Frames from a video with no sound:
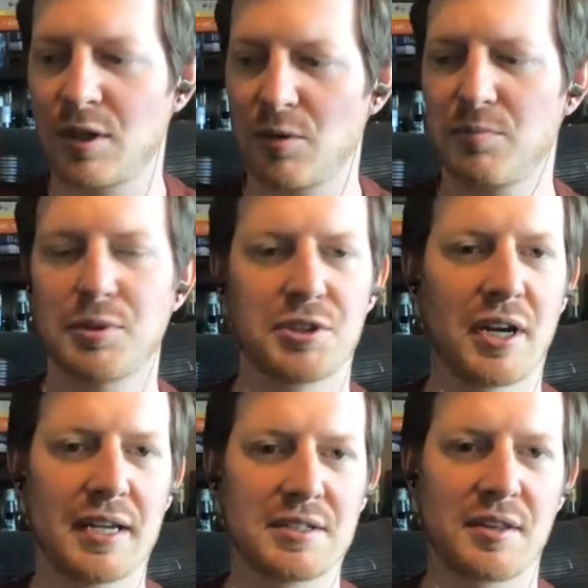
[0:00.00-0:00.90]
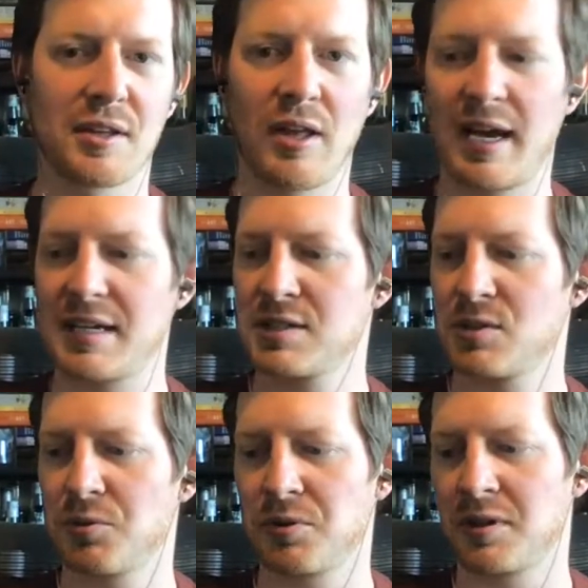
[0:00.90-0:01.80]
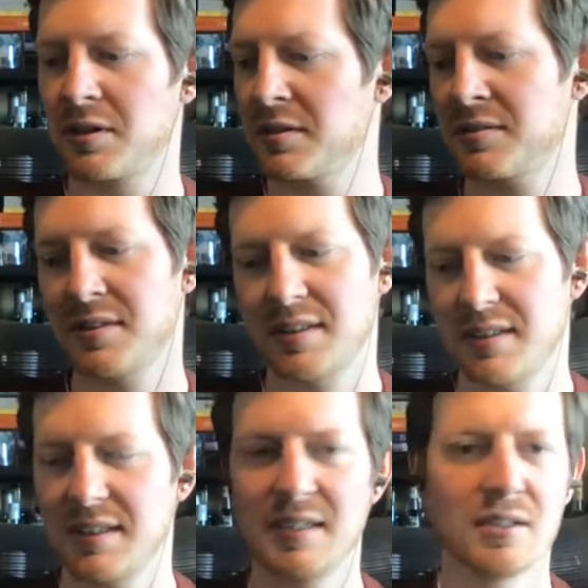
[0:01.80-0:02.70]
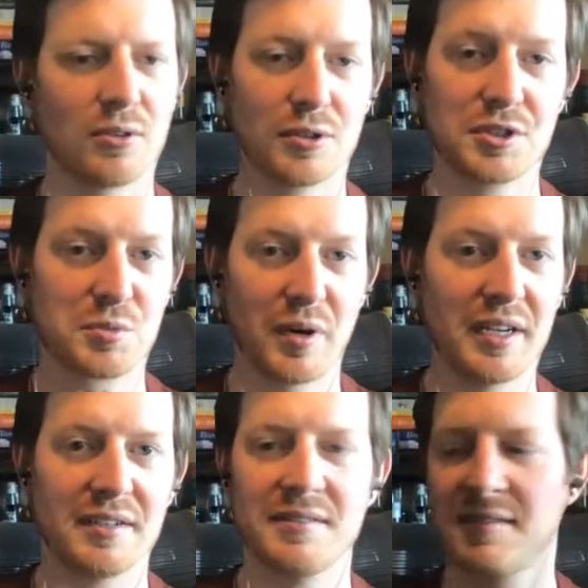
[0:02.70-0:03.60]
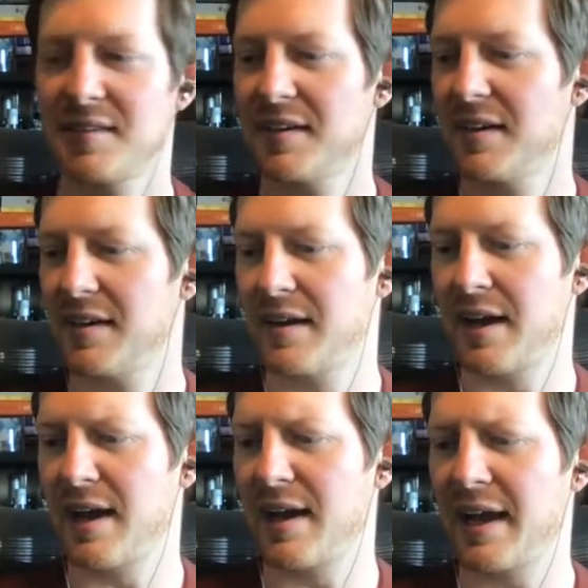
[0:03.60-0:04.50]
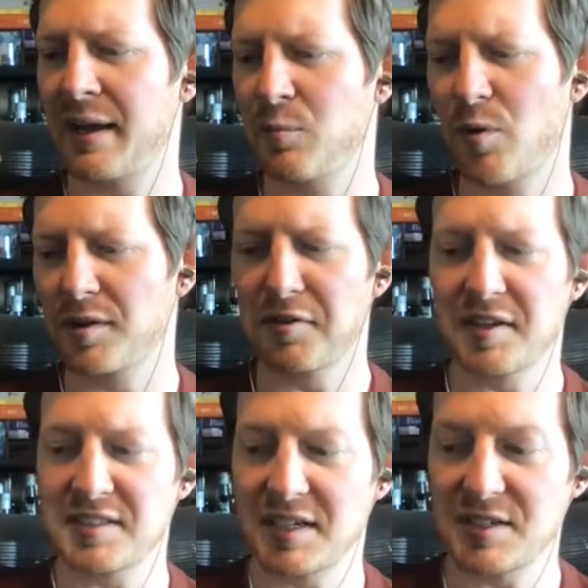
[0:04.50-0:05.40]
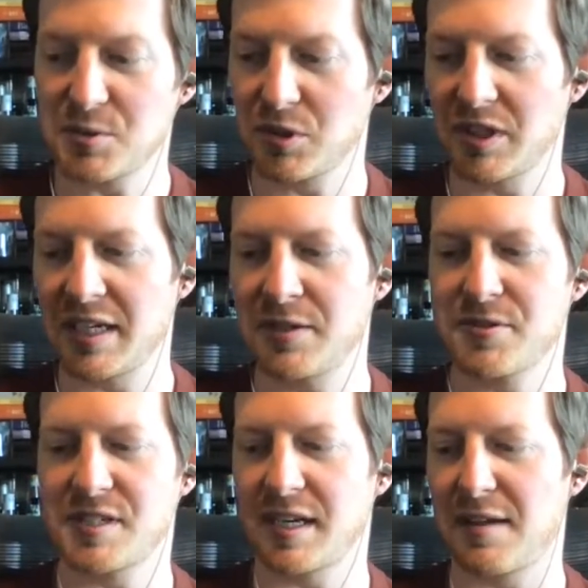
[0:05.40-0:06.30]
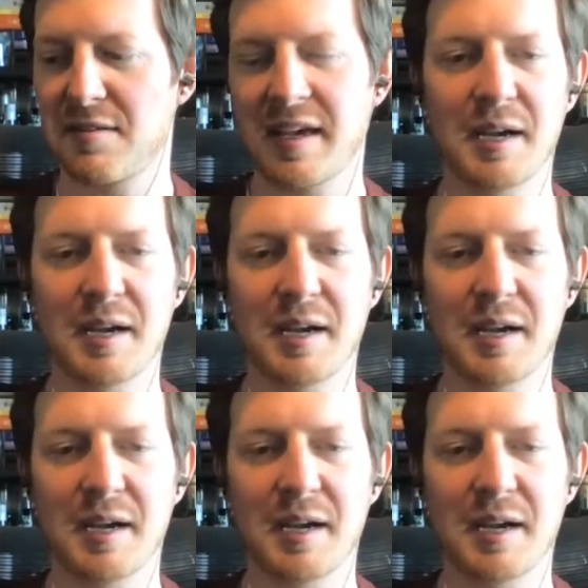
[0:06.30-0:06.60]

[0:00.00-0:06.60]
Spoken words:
put your hands on the glass or just wait. And one of the things that is really interesting, I think,